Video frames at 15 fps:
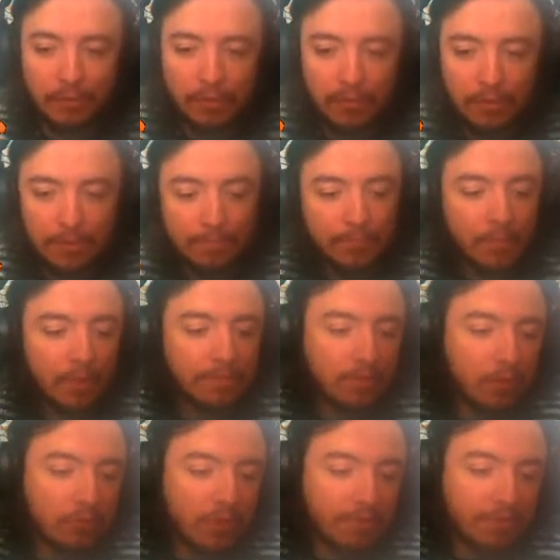loud. I'll
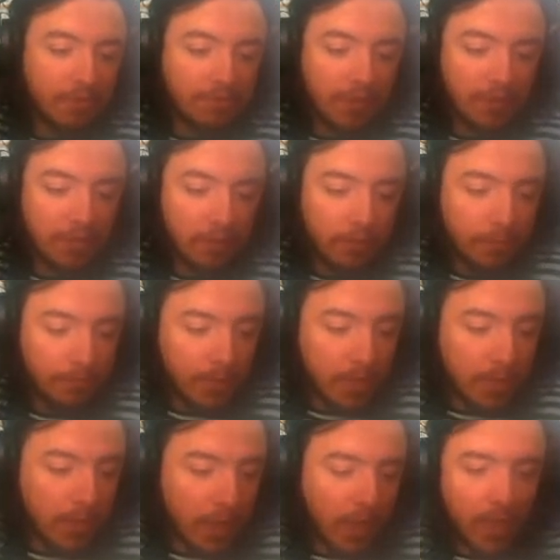tell Jess I said hello.
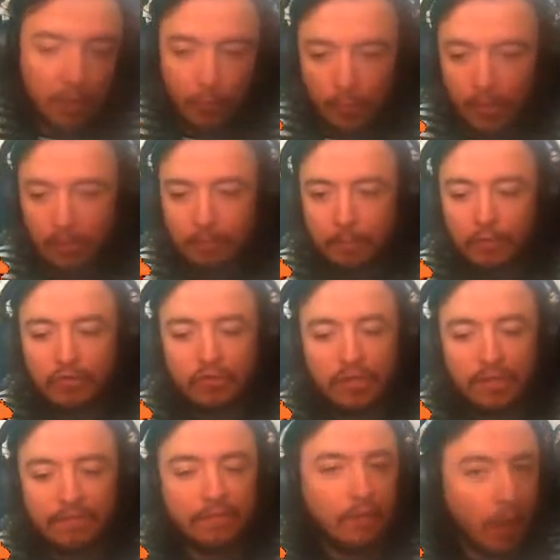I will, but
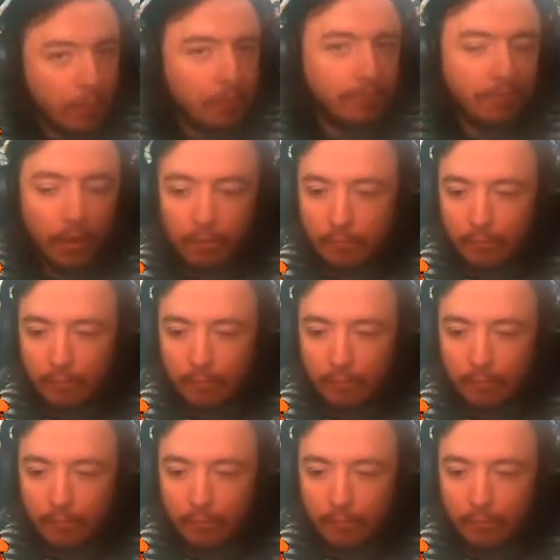she's down